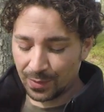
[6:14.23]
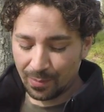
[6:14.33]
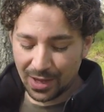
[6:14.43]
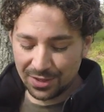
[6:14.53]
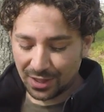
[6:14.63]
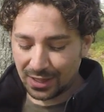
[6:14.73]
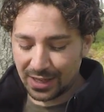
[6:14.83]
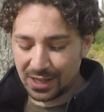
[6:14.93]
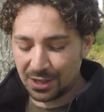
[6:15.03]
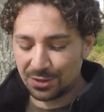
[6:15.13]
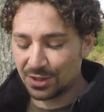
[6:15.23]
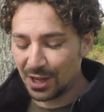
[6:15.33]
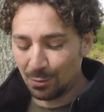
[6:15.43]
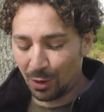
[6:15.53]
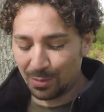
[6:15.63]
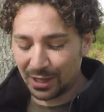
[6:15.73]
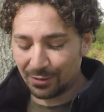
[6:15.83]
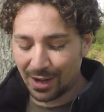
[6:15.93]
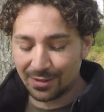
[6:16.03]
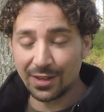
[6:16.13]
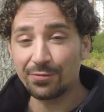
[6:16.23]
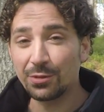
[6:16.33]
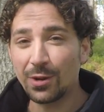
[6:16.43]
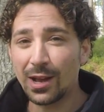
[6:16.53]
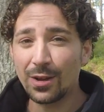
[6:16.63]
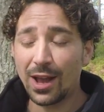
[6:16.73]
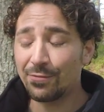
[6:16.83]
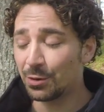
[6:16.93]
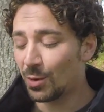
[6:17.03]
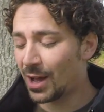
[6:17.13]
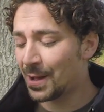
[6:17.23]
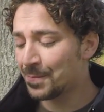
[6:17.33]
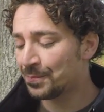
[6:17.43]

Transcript: basically you'd see it wobbling around everywhere,